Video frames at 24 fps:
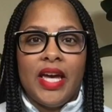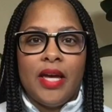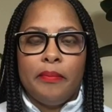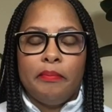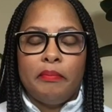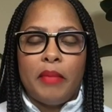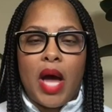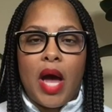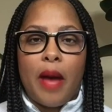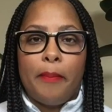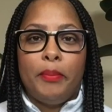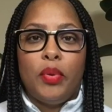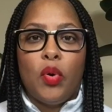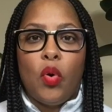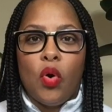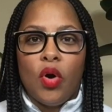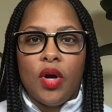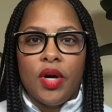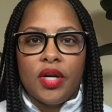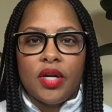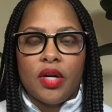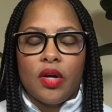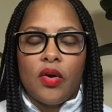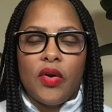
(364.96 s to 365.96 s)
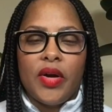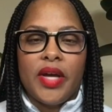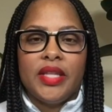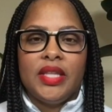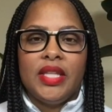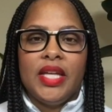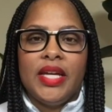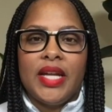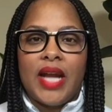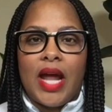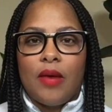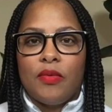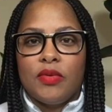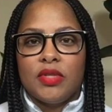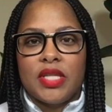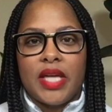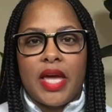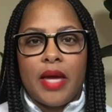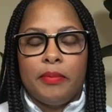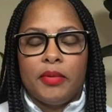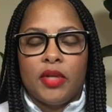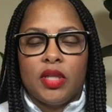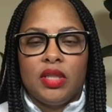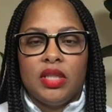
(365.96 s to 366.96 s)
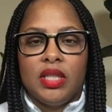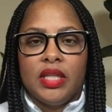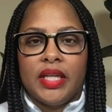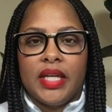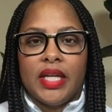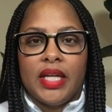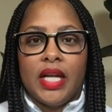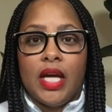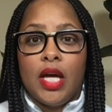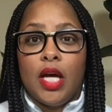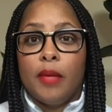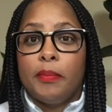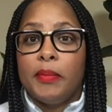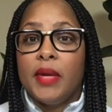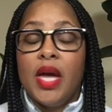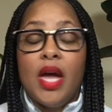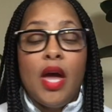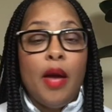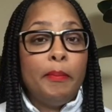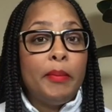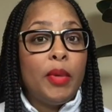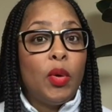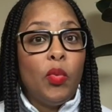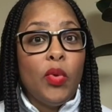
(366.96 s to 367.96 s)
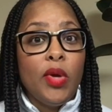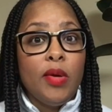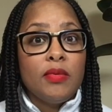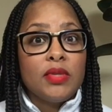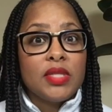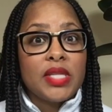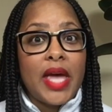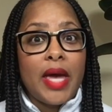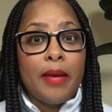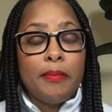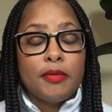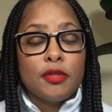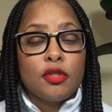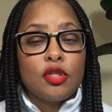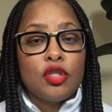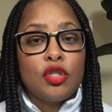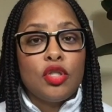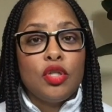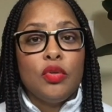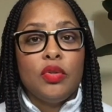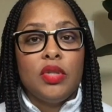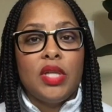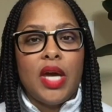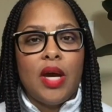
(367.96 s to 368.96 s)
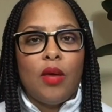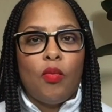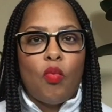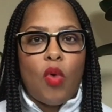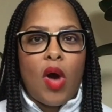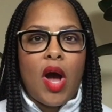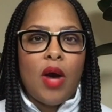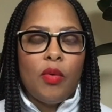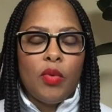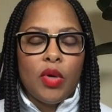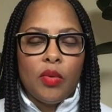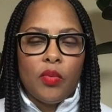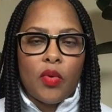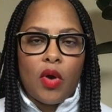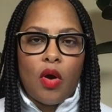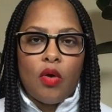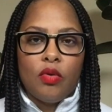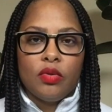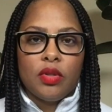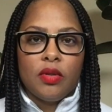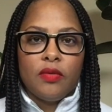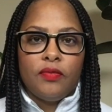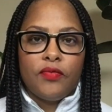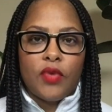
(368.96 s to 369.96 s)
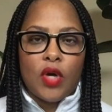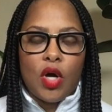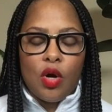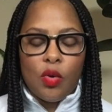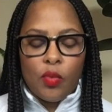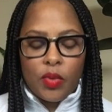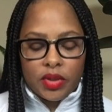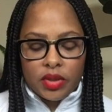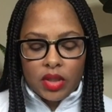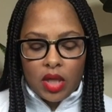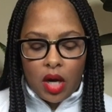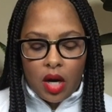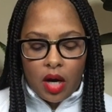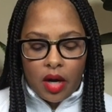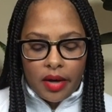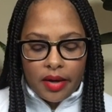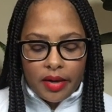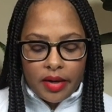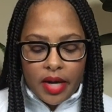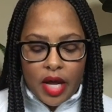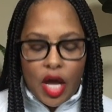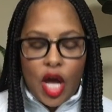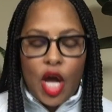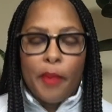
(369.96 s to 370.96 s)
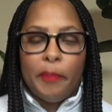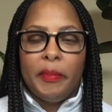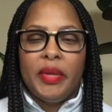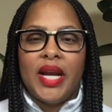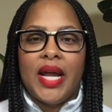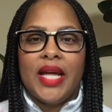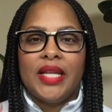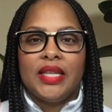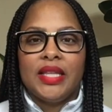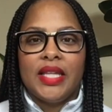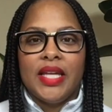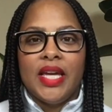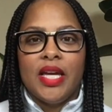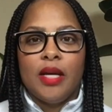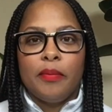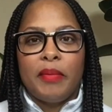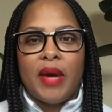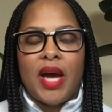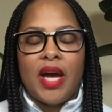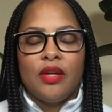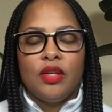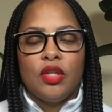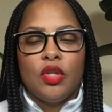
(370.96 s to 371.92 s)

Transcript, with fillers: my portal, and then I was able to look it up. But we was able to do that while we were on the phone with her. But I think by you